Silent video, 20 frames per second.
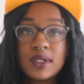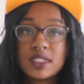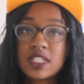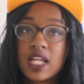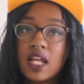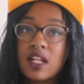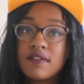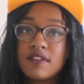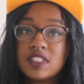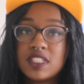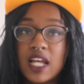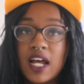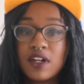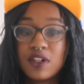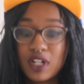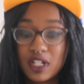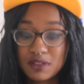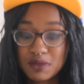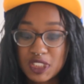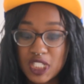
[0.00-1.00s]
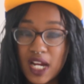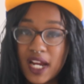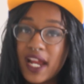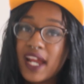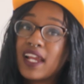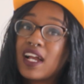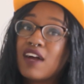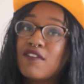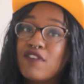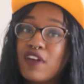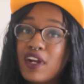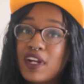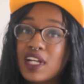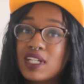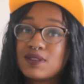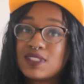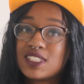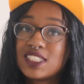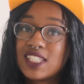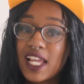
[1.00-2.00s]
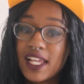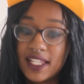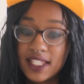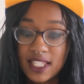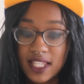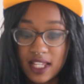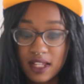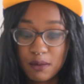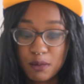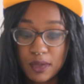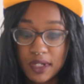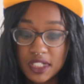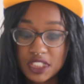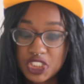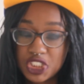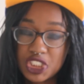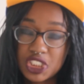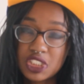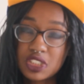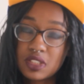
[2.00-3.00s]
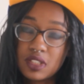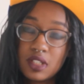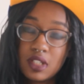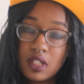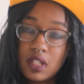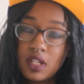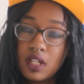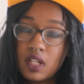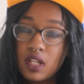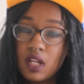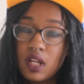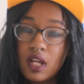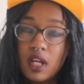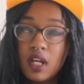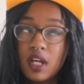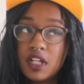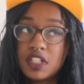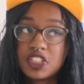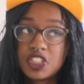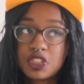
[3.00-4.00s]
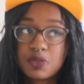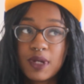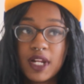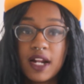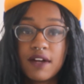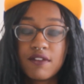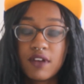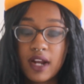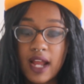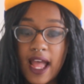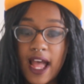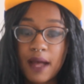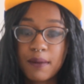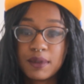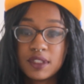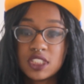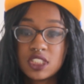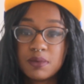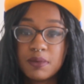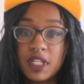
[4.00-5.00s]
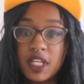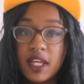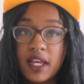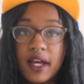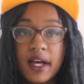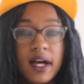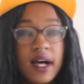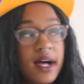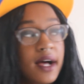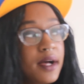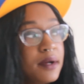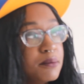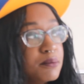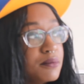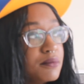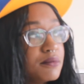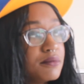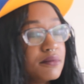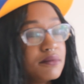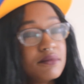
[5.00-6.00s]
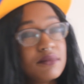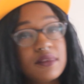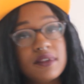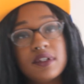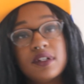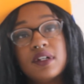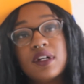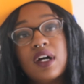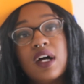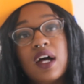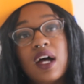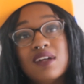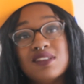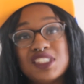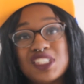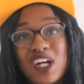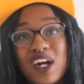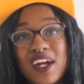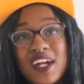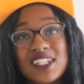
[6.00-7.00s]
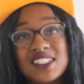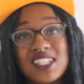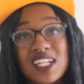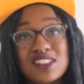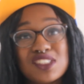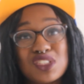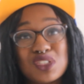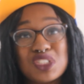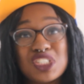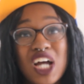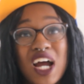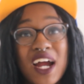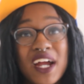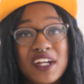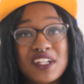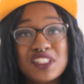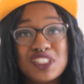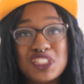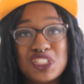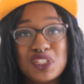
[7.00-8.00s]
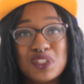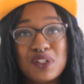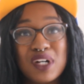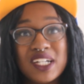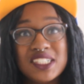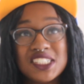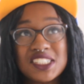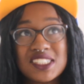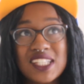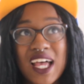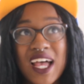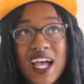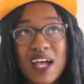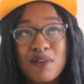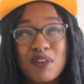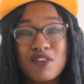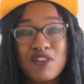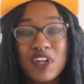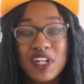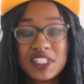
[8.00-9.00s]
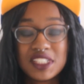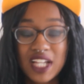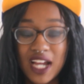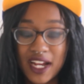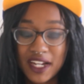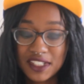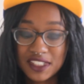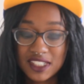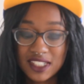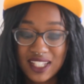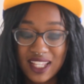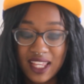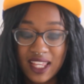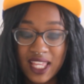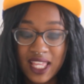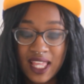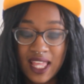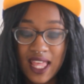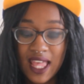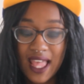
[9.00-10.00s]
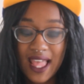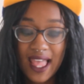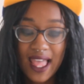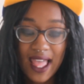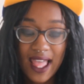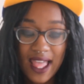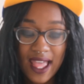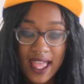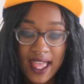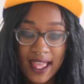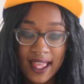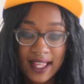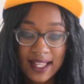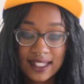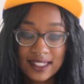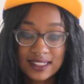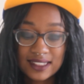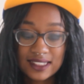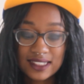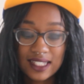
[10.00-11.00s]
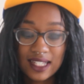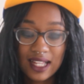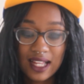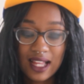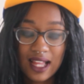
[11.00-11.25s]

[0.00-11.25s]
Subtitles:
was kind of a downer. I'm sorry I got very upset in it, but it's just whatever happened to me. I'm sorry I sound so tired too. I just am. I'm very tired today, and